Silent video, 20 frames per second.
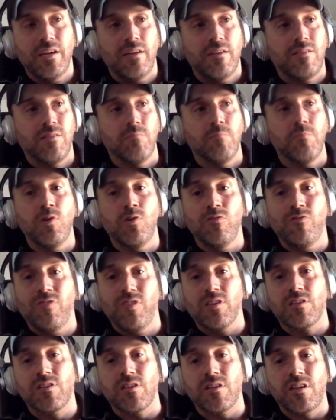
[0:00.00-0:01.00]
to move
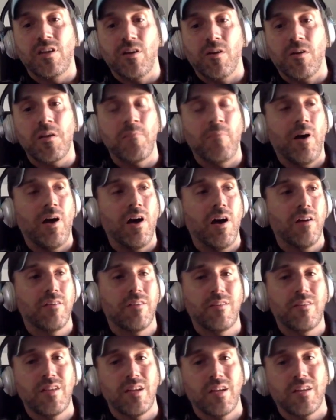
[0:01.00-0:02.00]
the security bar
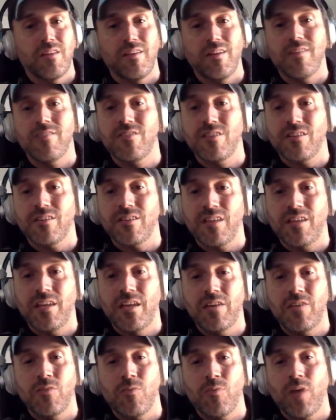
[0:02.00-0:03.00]
six inches, and
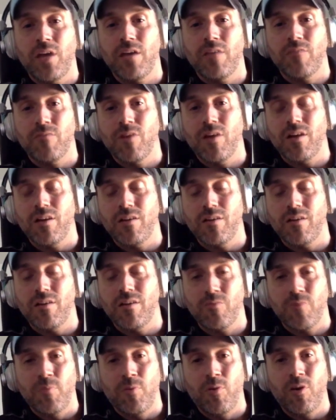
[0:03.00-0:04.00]
then you write a uh,
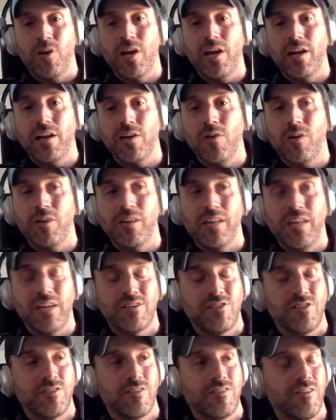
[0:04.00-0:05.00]
report on it and go on the
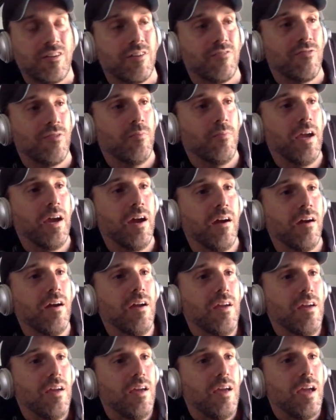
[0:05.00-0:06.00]
lecture circuit from there.
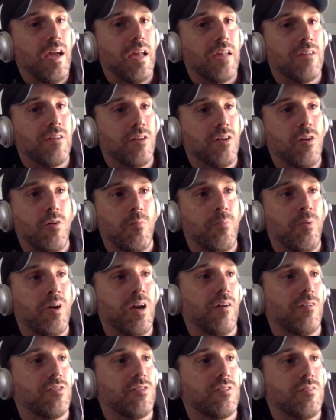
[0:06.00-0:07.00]
And so you don't put
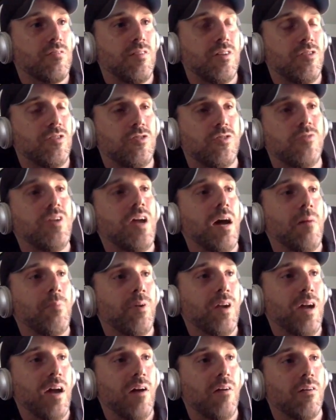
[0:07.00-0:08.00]
out, you do not
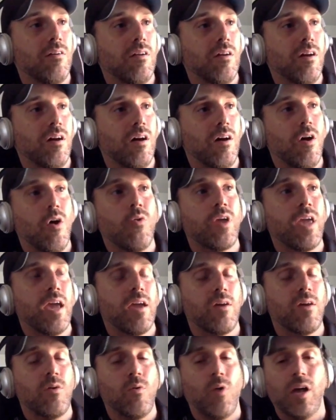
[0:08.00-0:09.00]
put out uh,
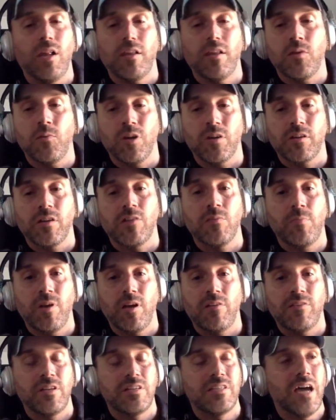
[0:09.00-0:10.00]
okay quality work there. You put
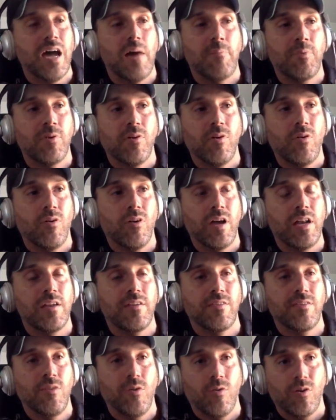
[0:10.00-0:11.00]
out the top or, or
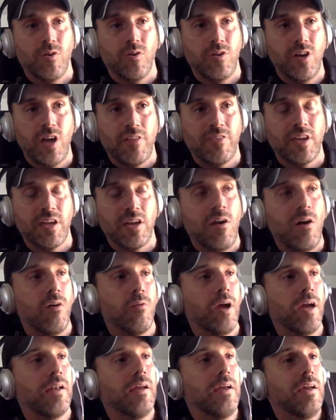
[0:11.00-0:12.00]
any or nothing at all,
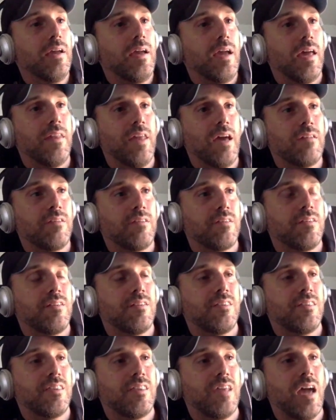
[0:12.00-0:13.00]
right? And that's
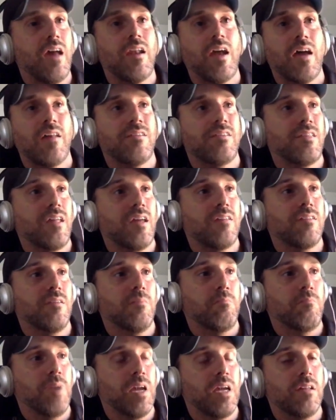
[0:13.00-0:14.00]
that I'd say is the
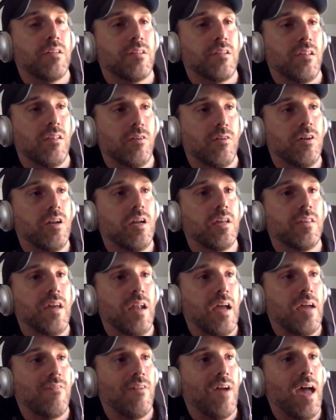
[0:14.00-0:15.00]
biggest learning that
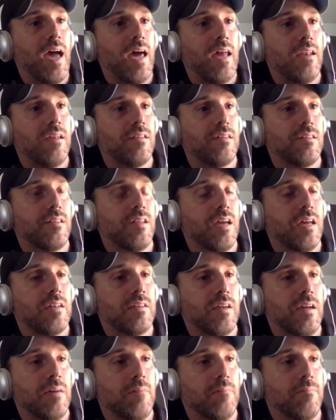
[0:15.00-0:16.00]
I've had is that
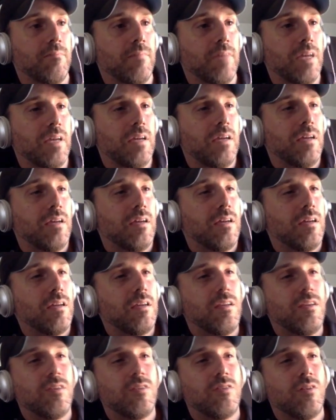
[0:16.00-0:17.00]
um,
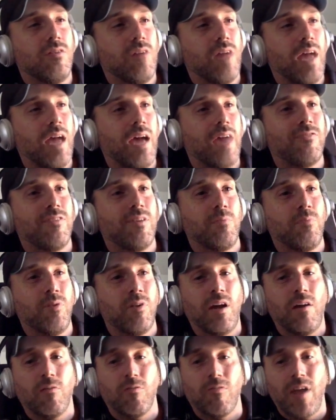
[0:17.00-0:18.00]
you don't have to
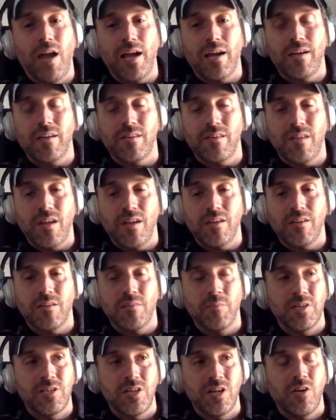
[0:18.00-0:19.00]
put out rocket science
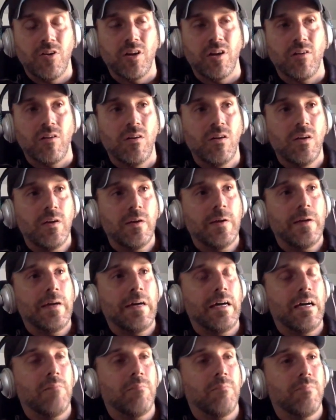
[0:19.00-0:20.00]
material.
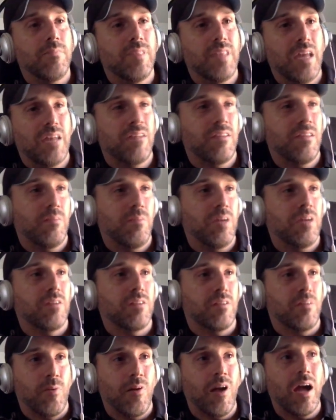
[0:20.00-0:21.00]
Um, that's the
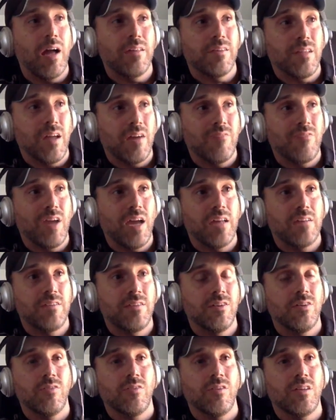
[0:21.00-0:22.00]
biggest surprise I've had
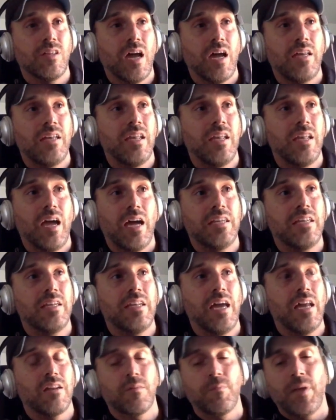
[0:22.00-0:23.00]
too, is I, I did
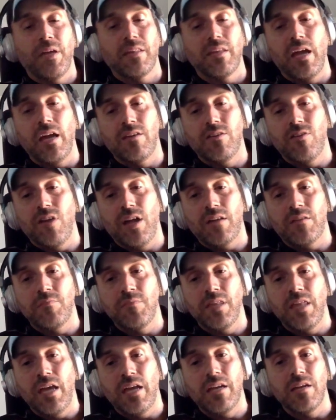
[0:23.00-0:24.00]
not expect that. Had you asked me
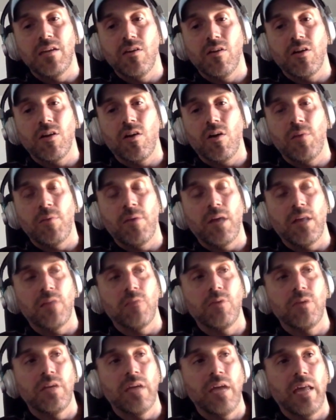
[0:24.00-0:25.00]
that a year ago, I probably
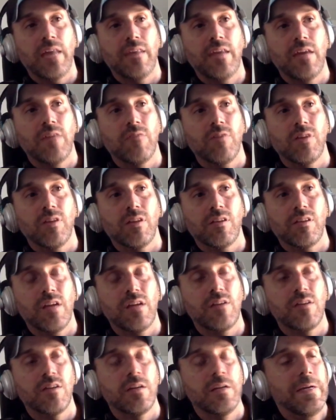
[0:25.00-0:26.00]
wouldn't have had that
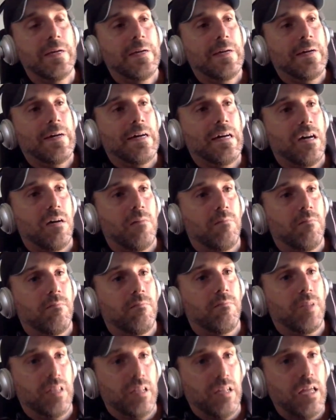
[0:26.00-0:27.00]
realization. Um,
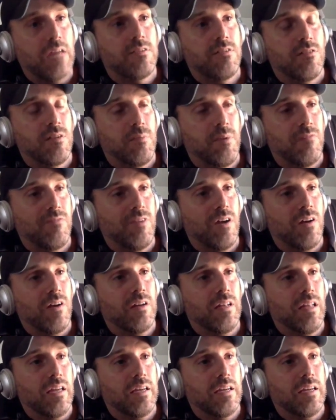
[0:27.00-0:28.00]
but the last year has been very
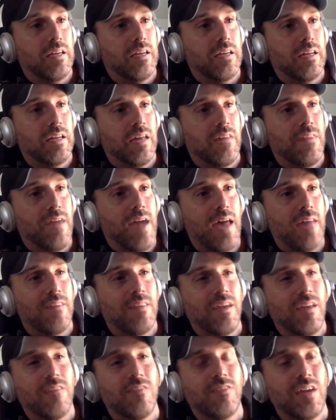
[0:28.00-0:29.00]
enlightening on that.
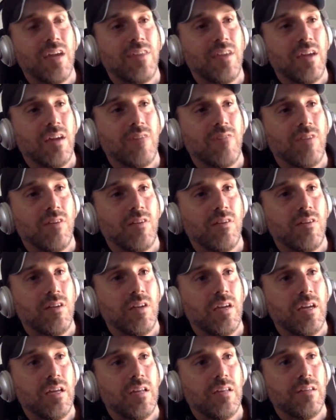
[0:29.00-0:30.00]
The other thing I think I've
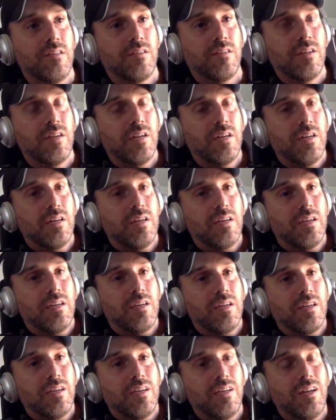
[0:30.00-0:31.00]
learned is,
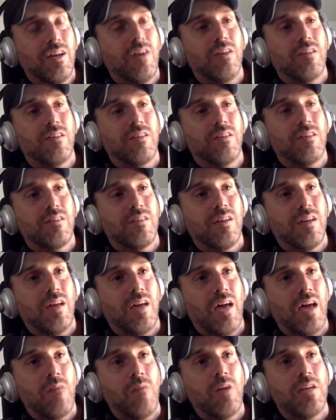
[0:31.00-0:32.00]
you know, it's,
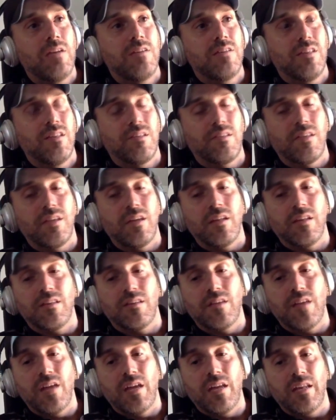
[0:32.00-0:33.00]
I went into this thing
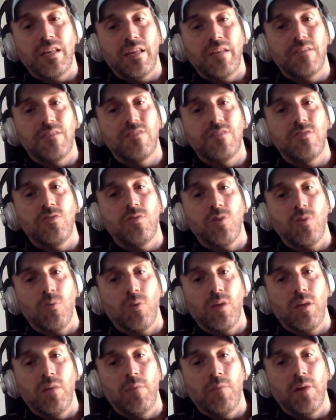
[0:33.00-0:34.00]
saying, let's do
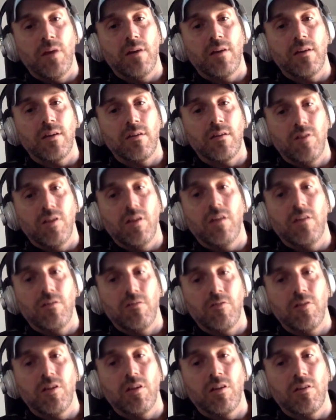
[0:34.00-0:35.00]
guerrilla marketing, guerrilla,
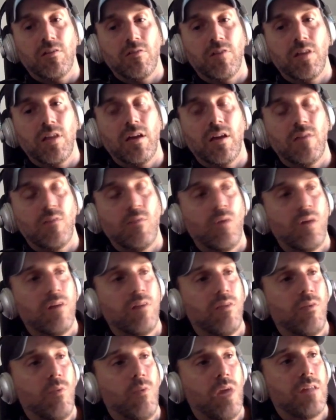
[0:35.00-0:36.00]
guerrilla, guerrilla. What are
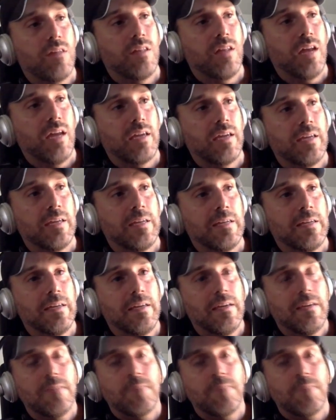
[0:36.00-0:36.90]
the ways that I can,